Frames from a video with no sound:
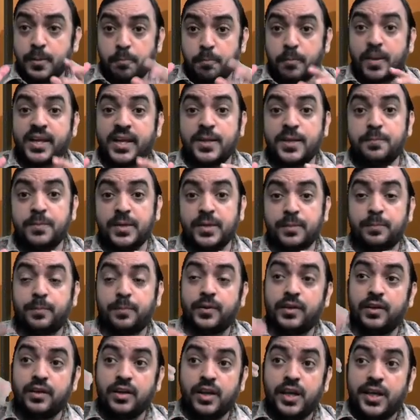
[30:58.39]
many
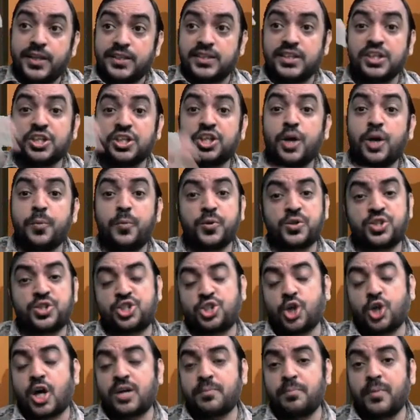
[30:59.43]
people think about
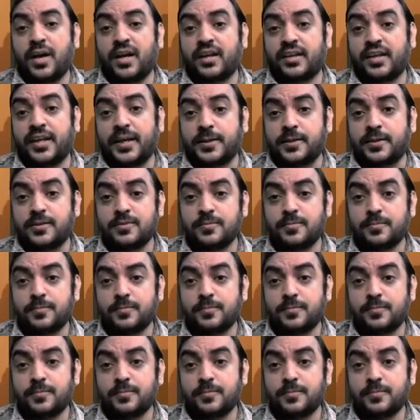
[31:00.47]
stock market.